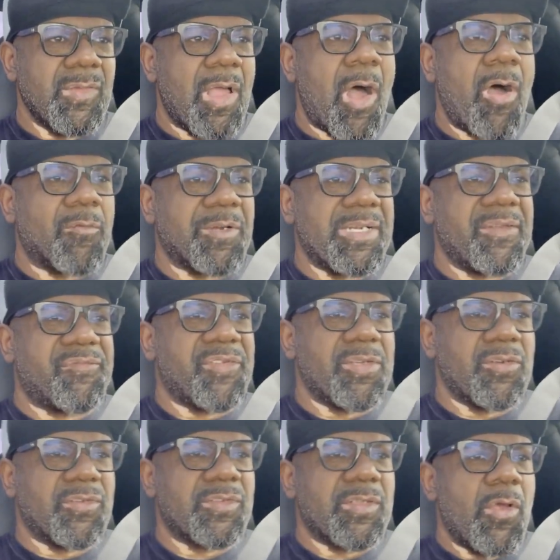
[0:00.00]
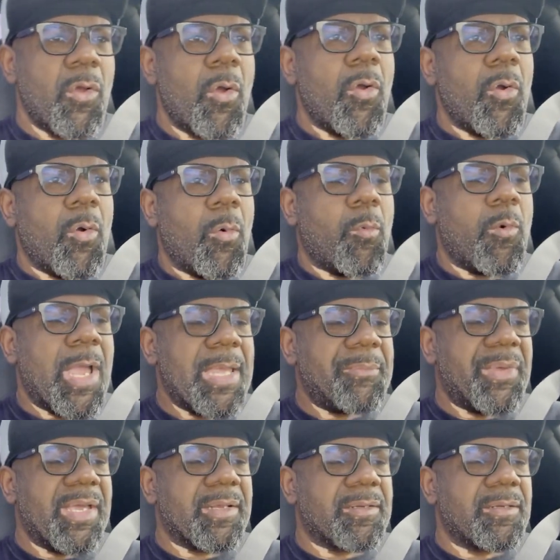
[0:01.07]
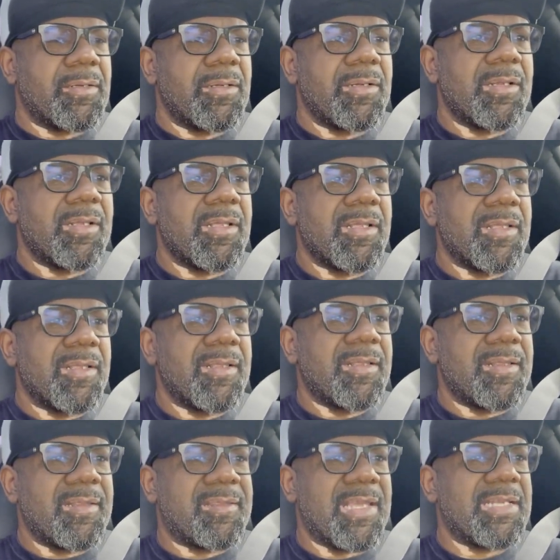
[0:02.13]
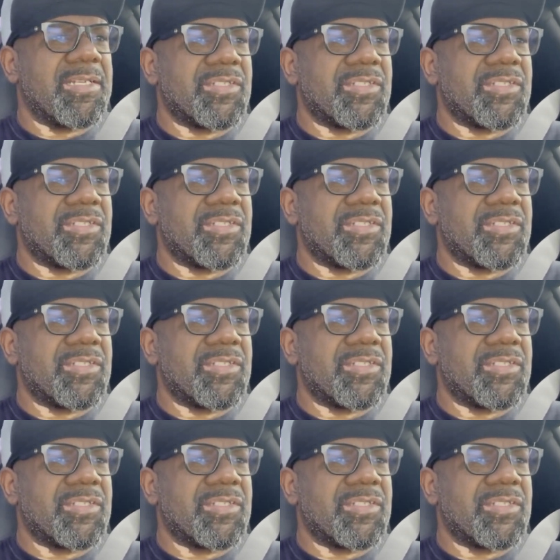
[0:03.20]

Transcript: already feels way better than